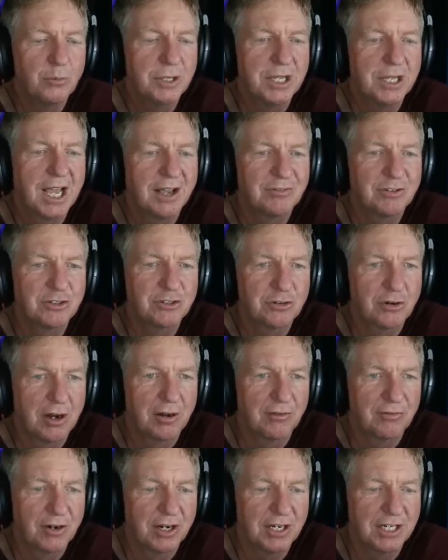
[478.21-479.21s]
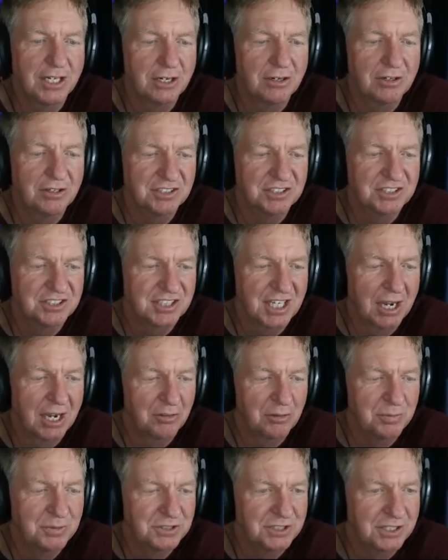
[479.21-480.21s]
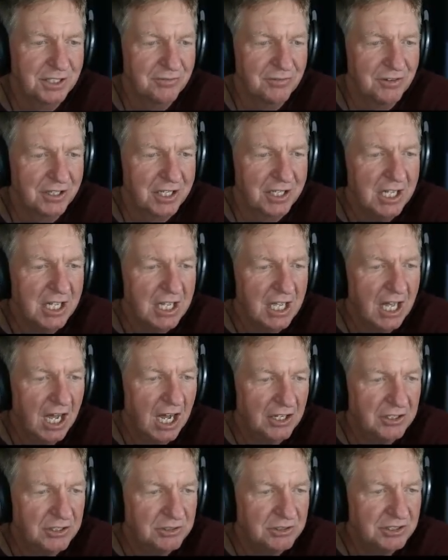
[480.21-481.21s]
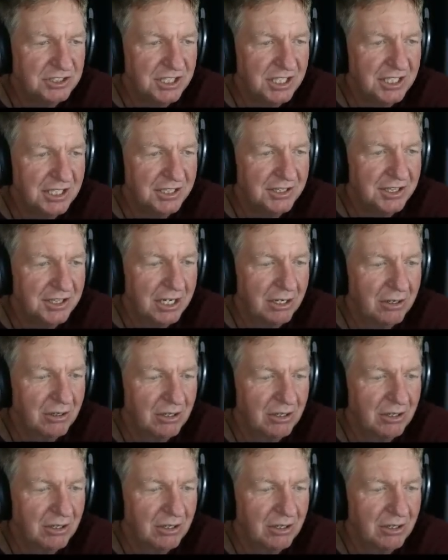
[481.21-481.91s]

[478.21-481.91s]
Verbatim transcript: We have a trough right here in the South Pacific, uh, New Zealand there,